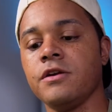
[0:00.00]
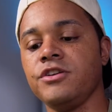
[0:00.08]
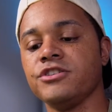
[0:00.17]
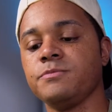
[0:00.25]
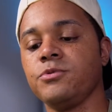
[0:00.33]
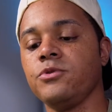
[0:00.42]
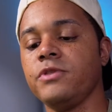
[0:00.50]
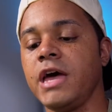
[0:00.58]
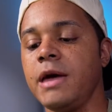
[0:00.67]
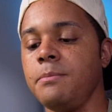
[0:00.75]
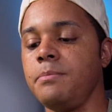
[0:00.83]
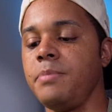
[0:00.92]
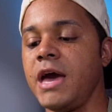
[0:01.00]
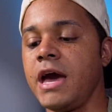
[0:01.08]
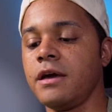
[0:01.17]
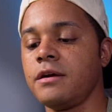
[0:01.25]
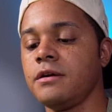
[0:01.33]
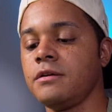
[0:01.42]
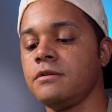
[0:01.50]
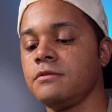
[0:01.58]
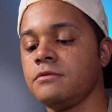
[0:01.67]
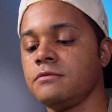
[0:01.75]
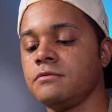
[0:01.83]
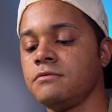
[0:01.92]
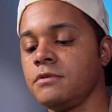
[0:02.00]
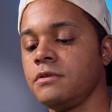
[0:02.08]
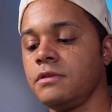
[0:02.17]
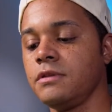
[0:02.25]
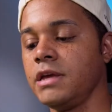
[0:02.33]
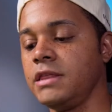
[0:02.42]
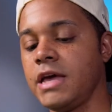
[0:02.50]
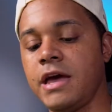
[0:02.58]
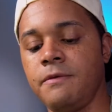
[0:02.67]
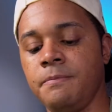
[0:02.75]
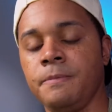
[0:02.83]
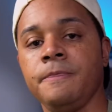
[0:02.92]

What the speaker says: You just pull that back like that.